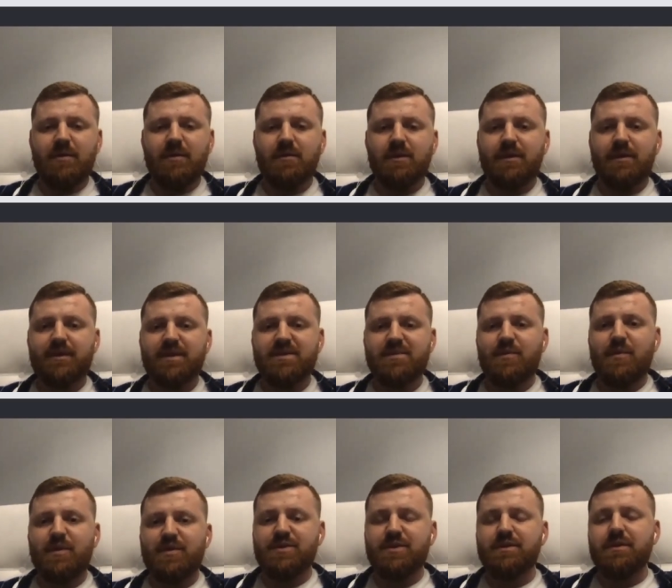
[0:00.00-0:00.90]

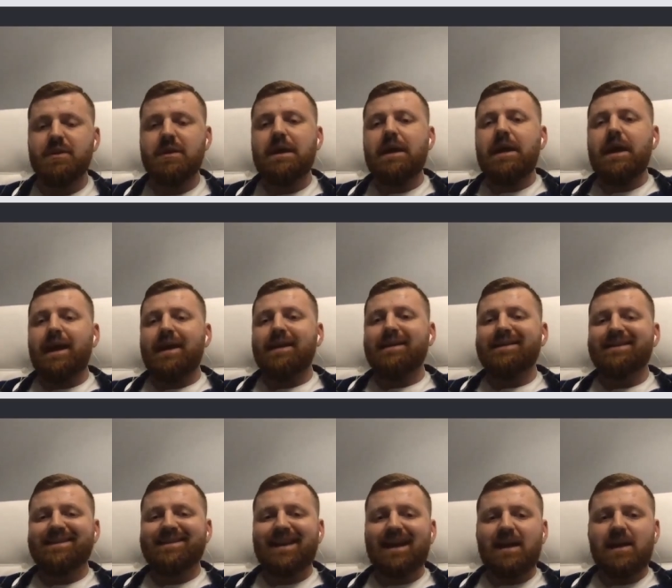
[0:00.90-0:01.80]
expression, and
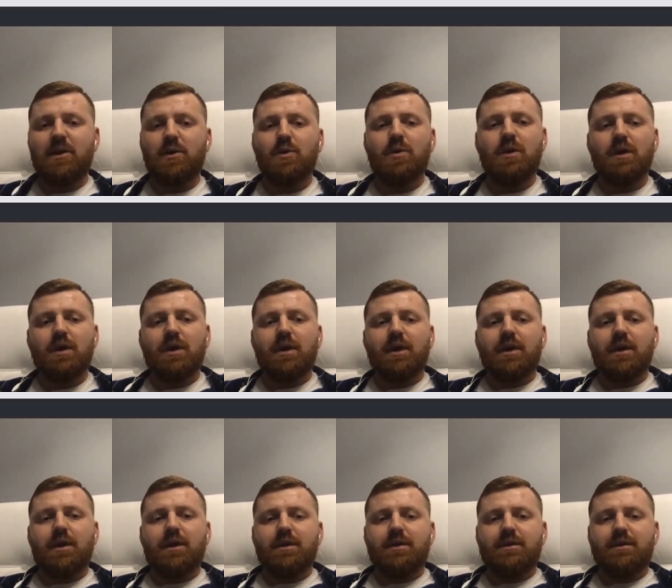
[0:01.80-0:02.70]
now
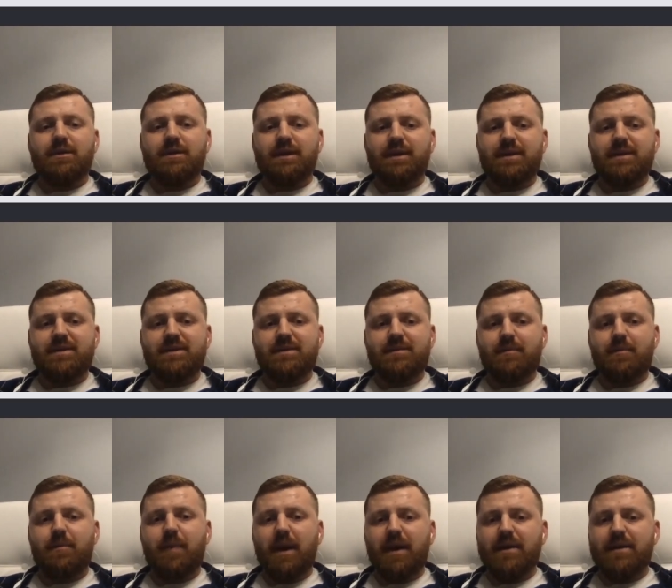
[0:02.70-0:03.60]
this
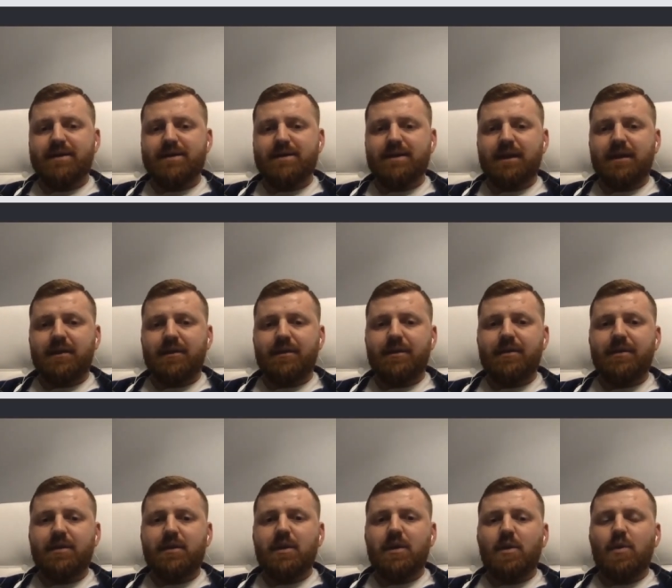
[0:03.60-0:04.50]
bucket
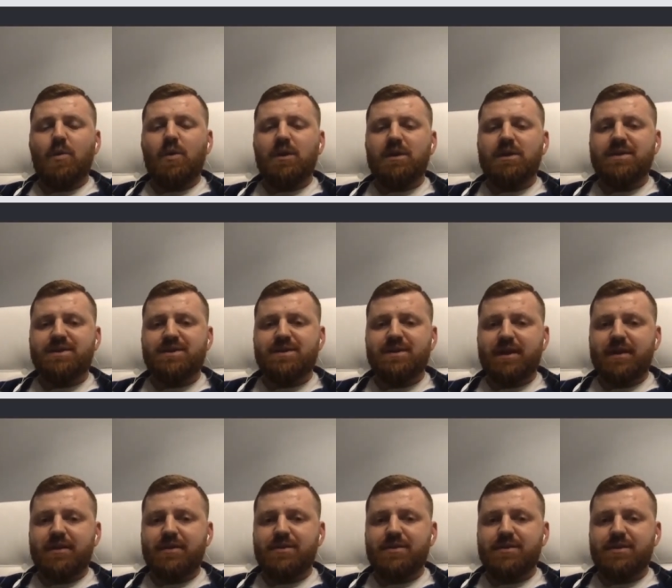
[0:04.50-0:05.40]
scanner will
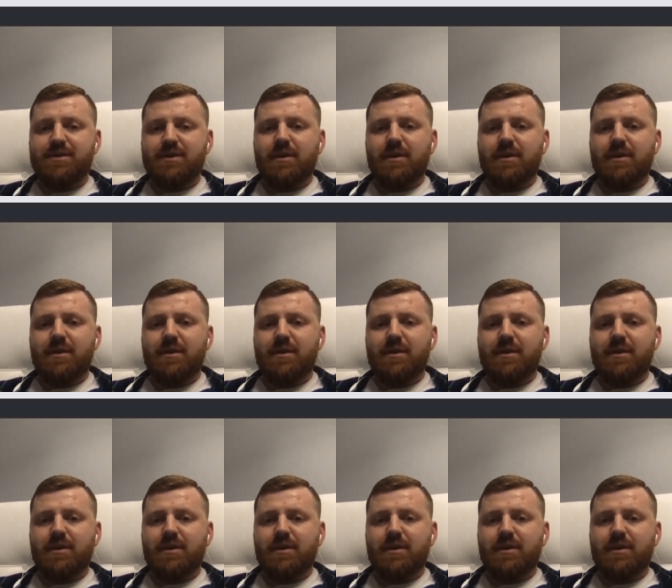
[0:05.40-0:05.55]
search